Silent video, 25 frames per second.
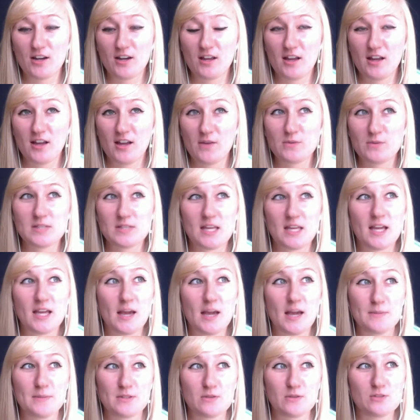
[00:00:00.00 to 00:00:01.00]
it was like
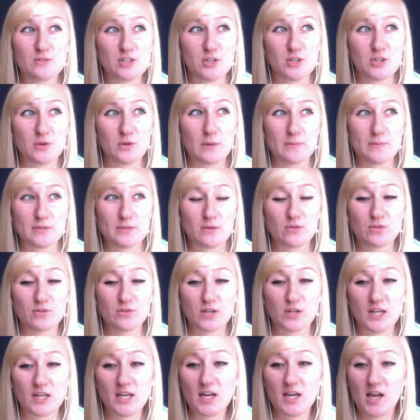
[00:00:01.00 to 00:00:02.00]
episode 2 or episode
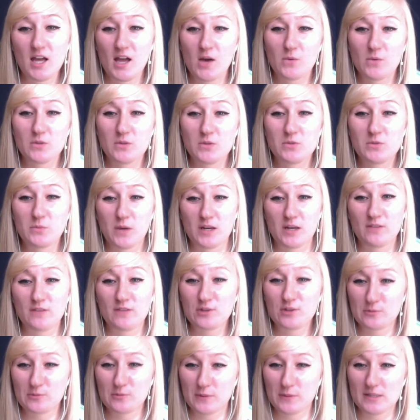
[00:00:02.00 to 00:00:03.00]
3, was Waiting for
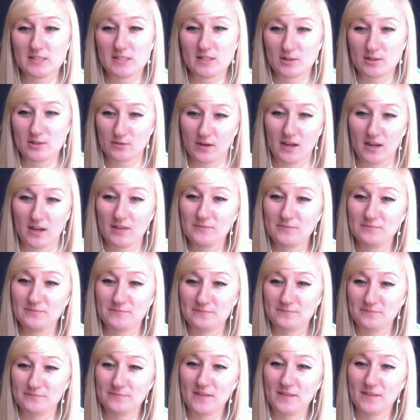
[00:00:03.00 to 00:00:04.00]
the Bus in the Rain.
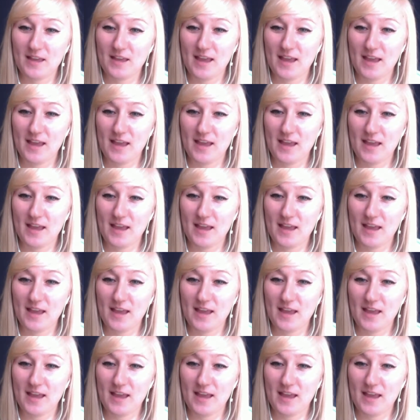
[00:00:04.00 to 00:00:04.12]
And